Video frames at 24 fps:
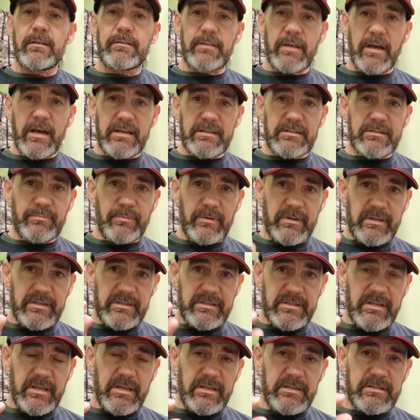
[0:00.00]
That's what it
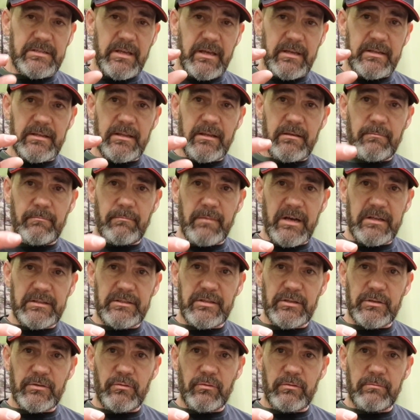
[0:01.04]
says in the
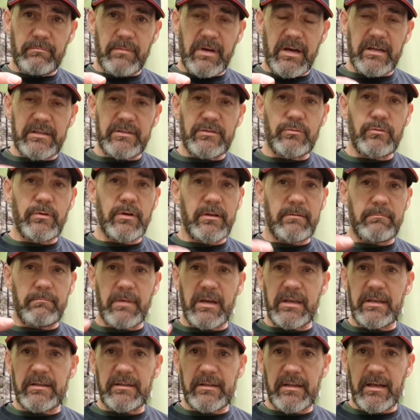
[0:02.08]
Manticore manual, and
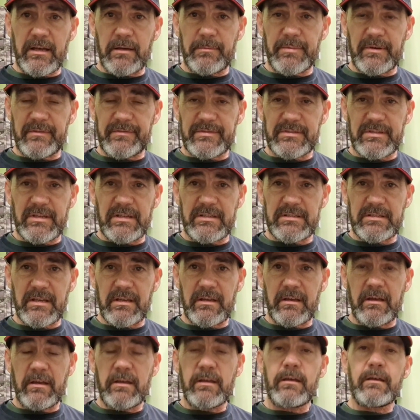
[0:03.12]
Minelab have says
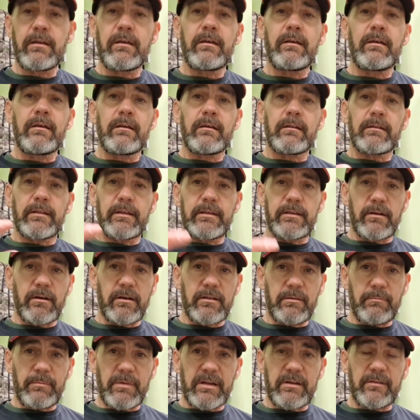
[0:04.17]
it, like
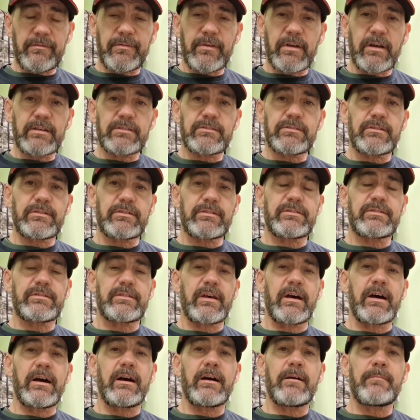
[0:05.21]
other manufacturers,
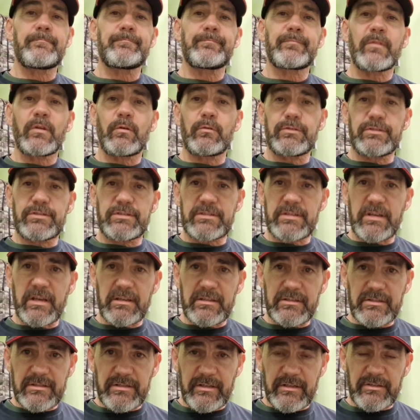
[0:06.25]
that on
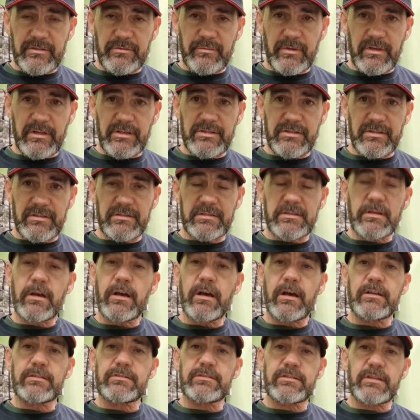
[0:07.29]
certain situations
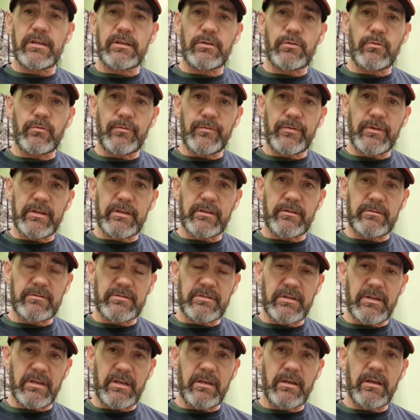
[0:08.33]
a single
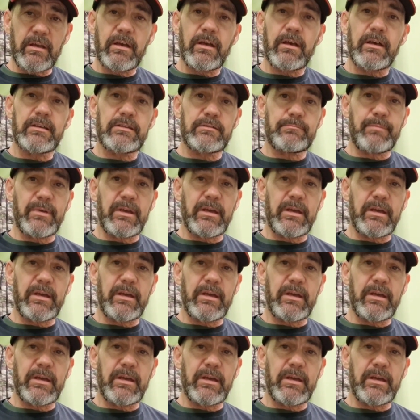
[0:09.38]
frequency is